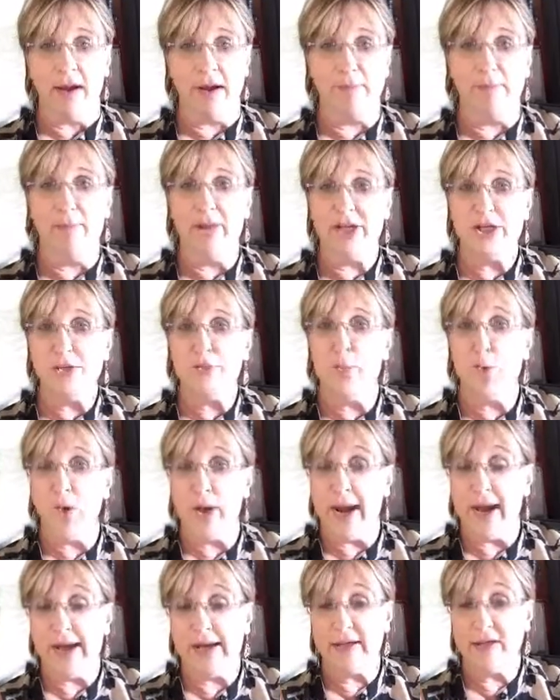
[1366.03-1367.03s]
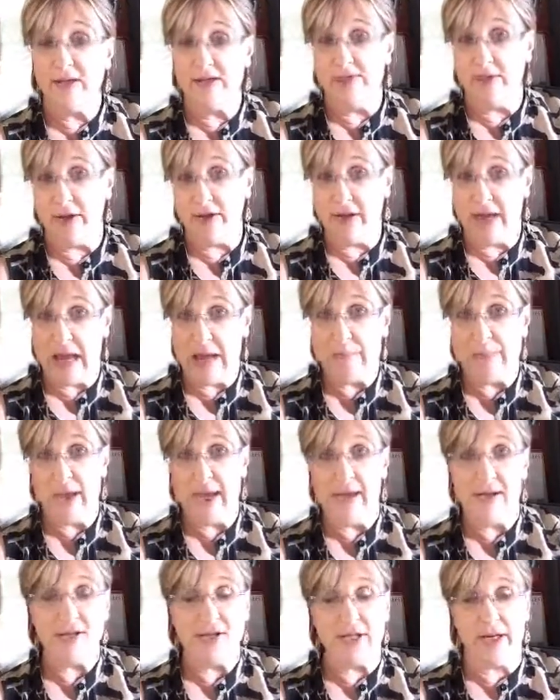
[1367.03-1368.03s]
I'm much more active on that
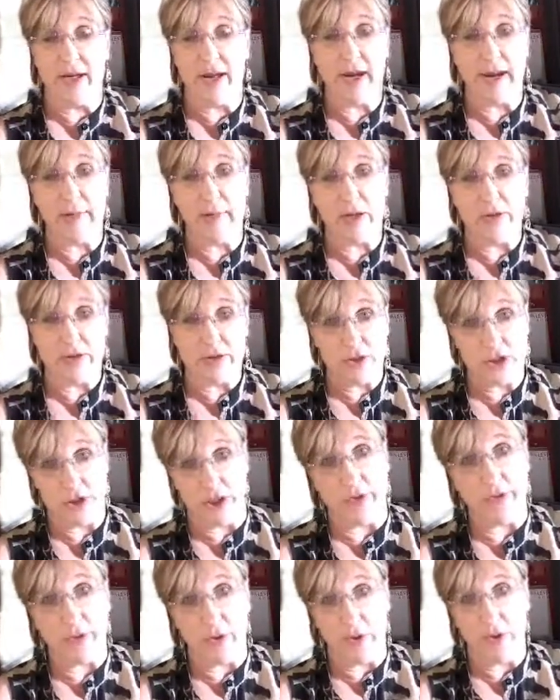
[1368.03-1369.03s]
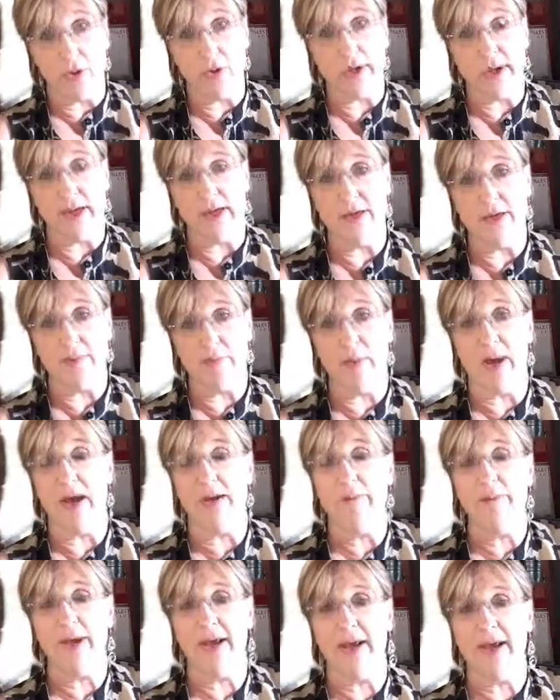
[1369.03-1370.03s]
page than I am on the general End in
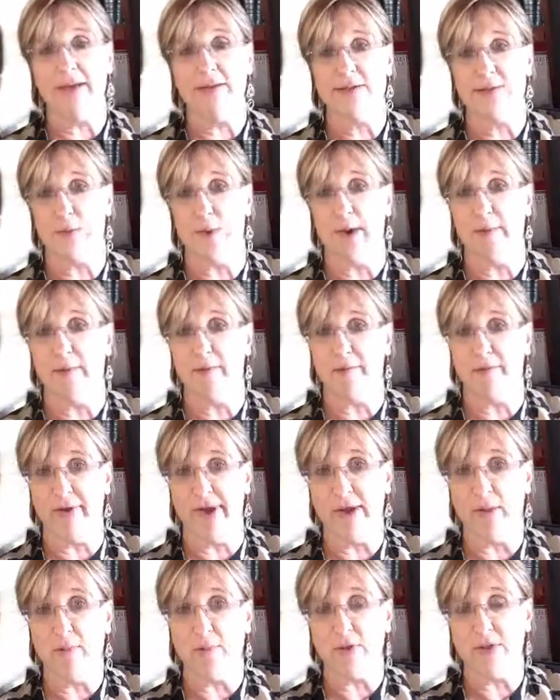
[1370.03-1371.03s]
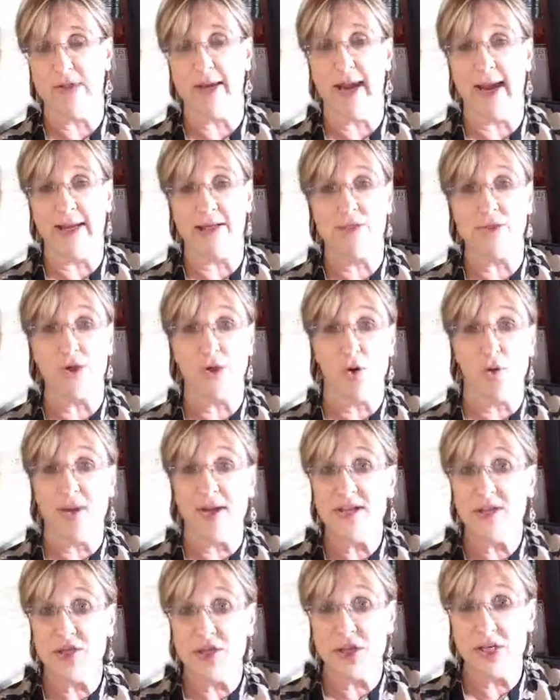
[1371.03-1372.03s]
Mind page, so I'm available to answer
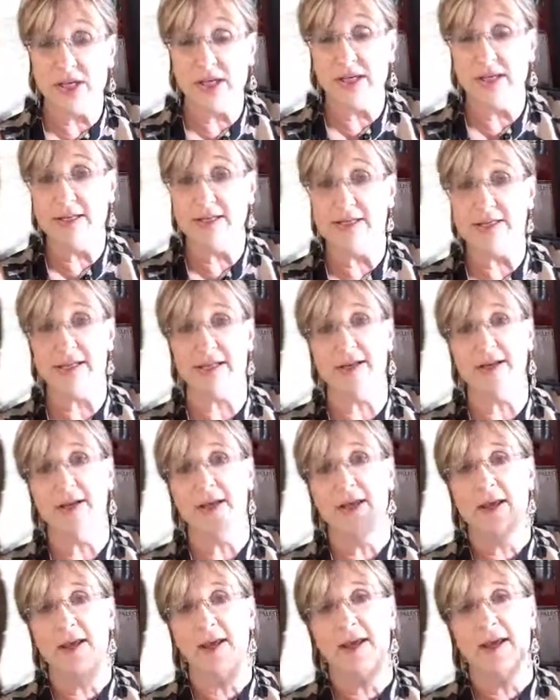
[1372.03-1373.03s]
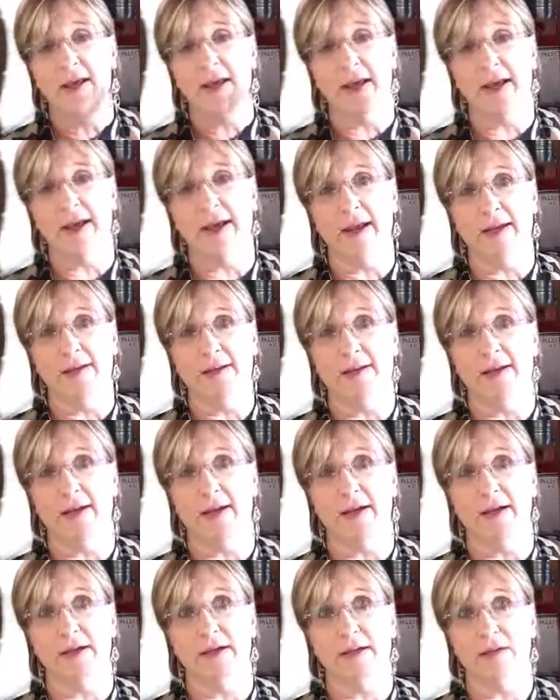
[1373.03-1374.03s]
questions, and
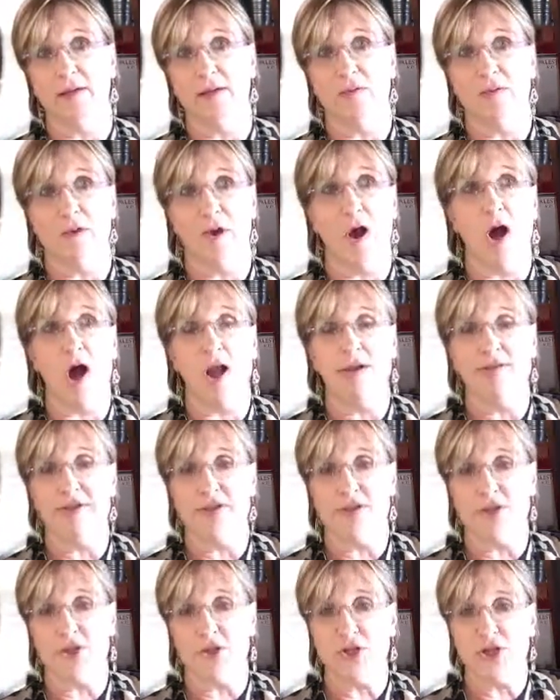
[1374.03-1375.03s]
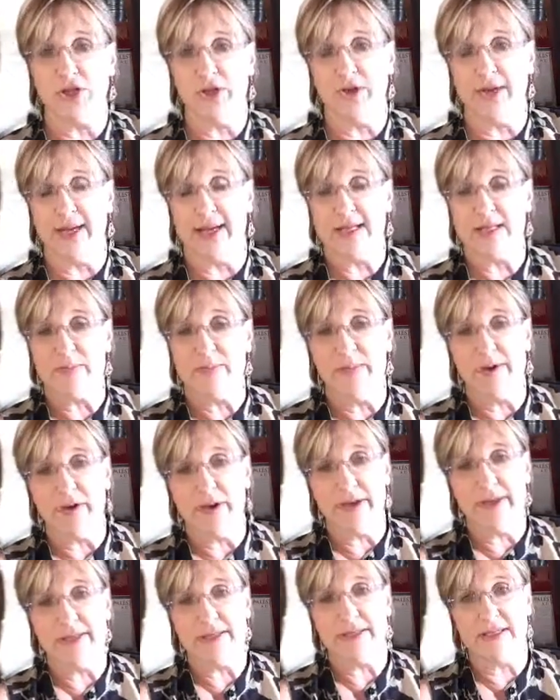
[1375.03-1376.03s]
all of us are sharing
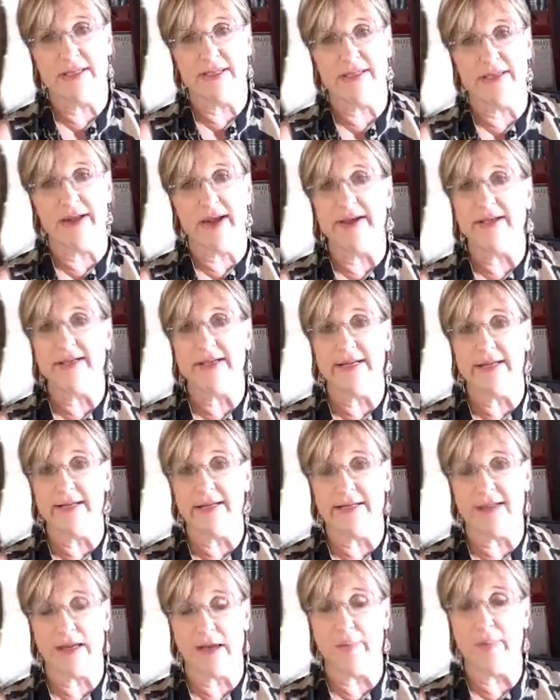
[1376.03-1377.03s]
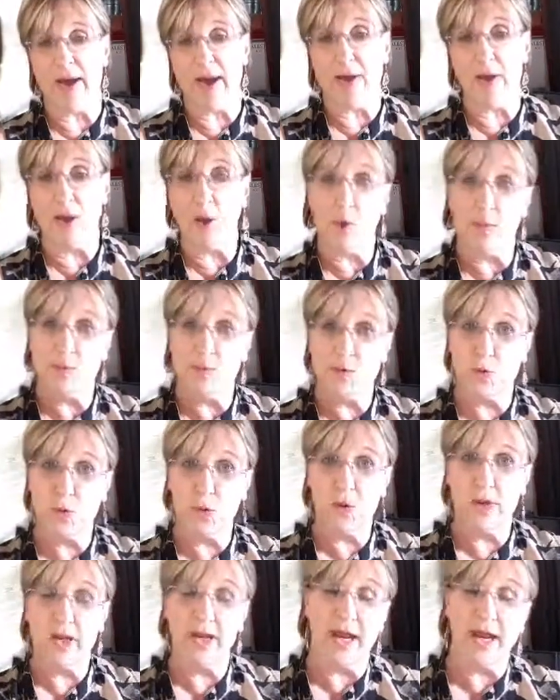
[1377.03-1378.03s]
experiences and ideas about
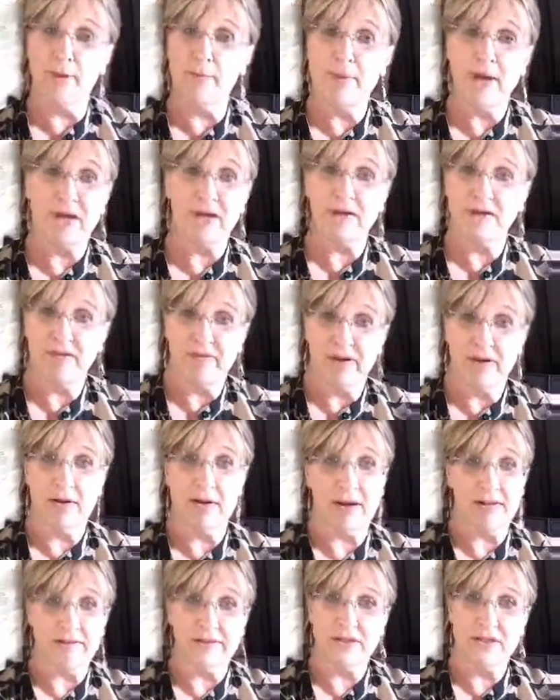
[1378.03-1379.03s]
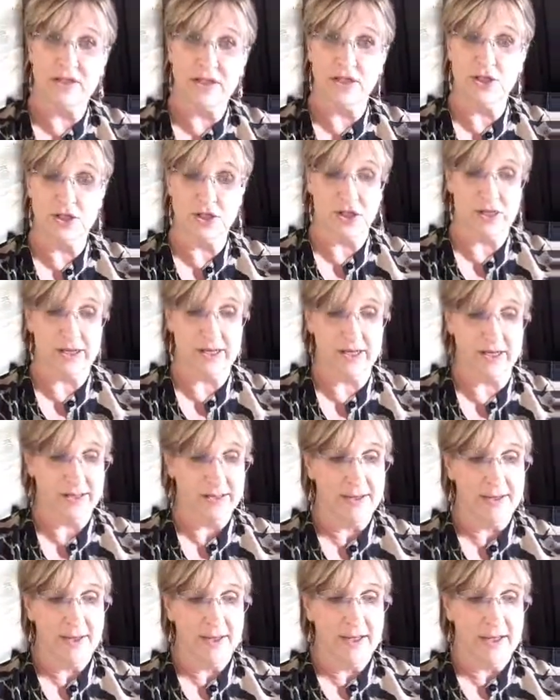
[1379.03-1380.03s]
homeschooling and about living life intentionally
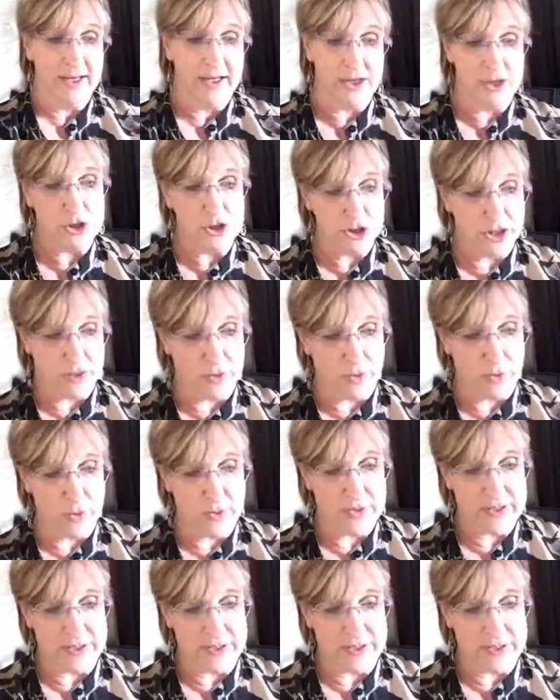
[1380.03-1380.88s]
in general.